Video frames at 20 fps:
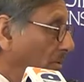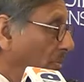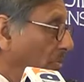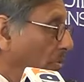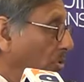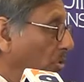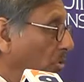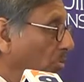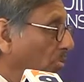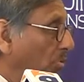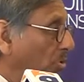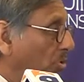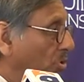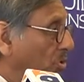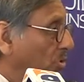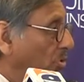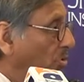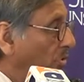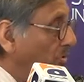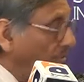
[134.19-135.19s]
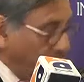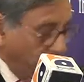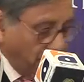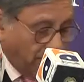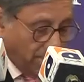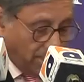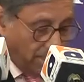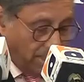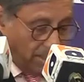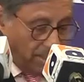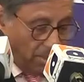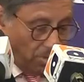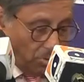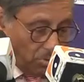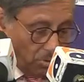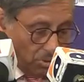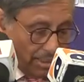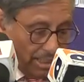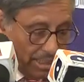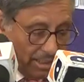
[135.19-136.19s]
was almost universally
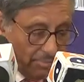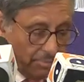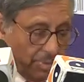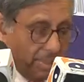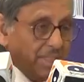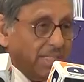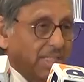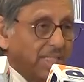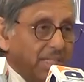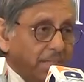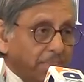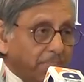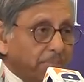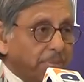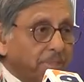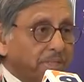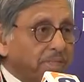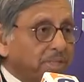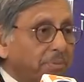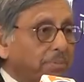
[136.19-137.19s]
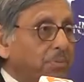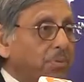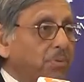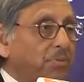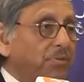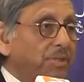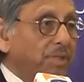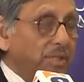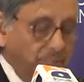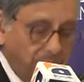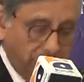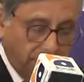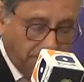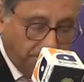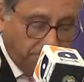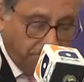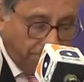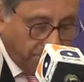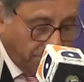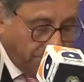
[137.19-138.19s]
looked at with deep disapproval and
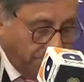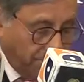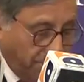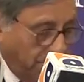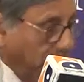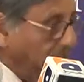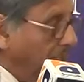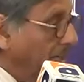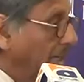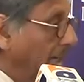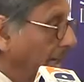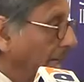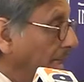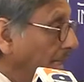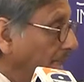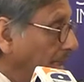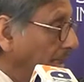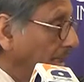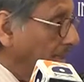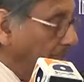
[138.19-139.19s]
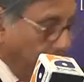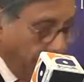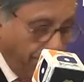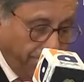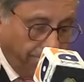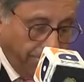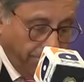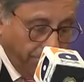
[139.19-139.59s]
suspicion in India,